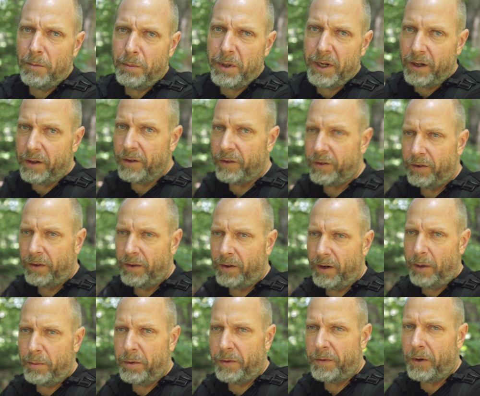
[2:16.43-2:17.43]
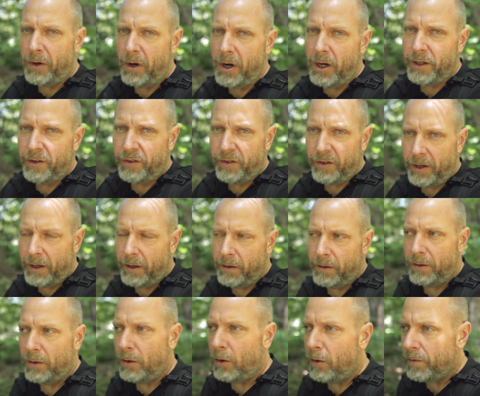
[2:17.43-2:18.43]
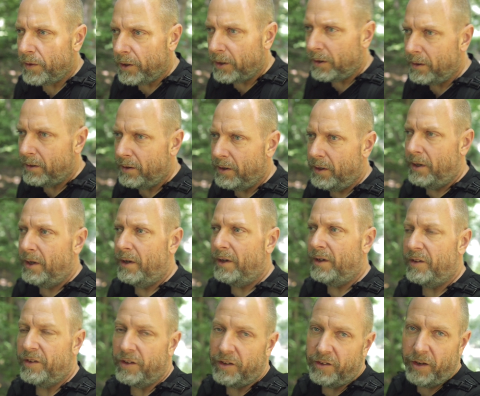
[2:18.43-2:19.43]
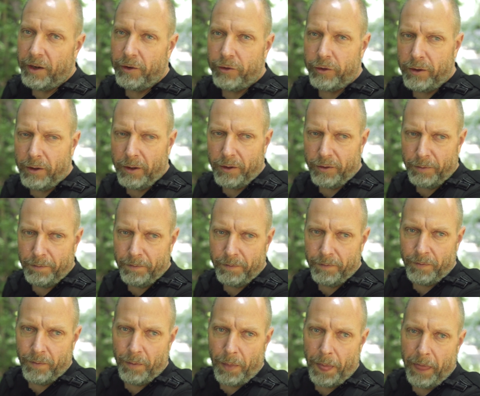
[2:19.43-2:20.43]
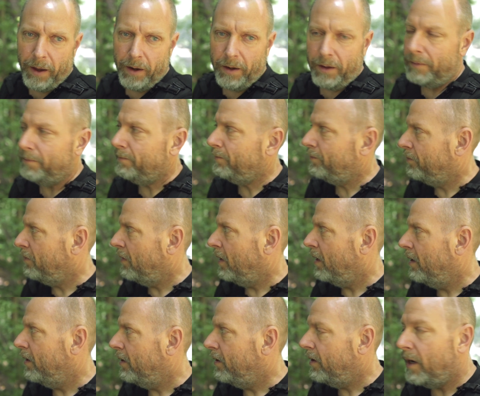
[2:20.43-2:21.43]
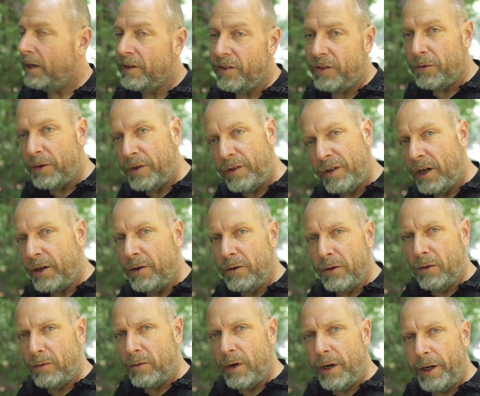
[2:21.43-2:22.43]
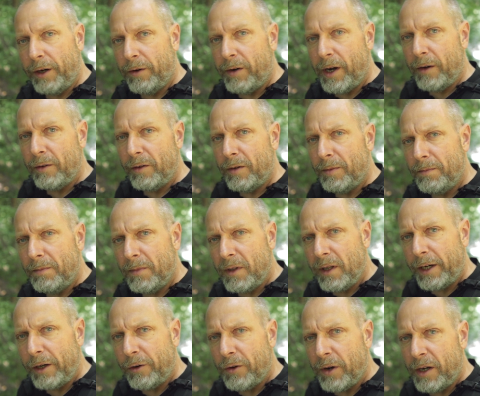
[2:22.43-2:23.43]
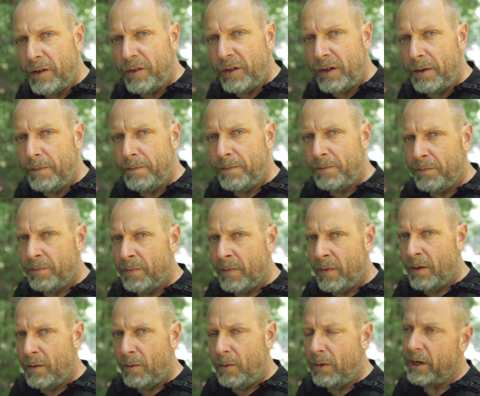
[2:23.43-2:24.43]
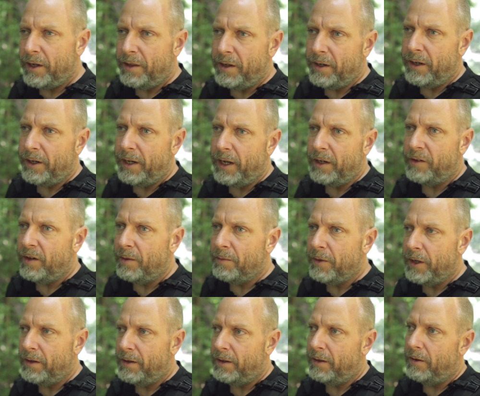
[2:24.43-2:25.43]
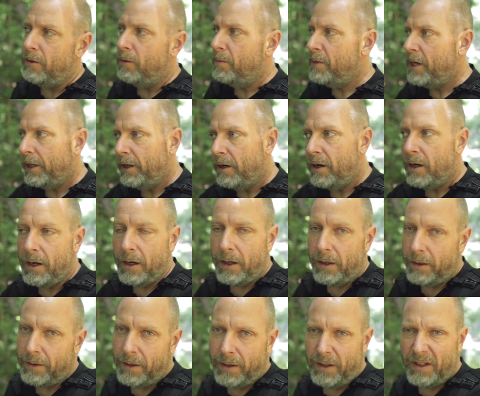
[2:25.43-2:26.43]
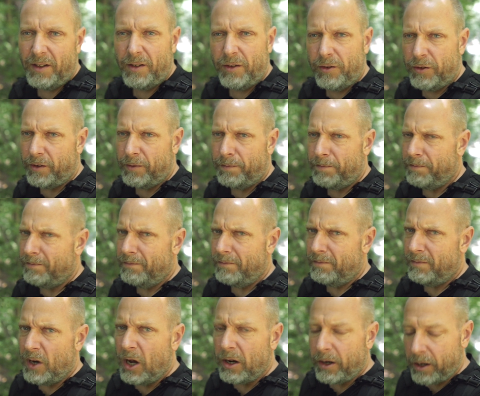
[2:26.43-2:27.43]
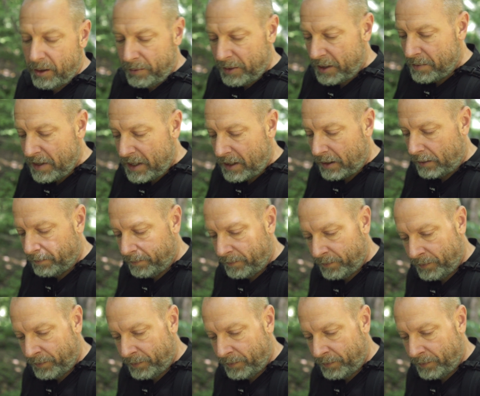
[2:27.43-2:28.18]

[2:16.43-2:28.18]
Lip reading: because I prefer honesty over sensationalism. Hence the reason I don't go running around like crazy when I think I get something like, oh my God, it's just not going to be me.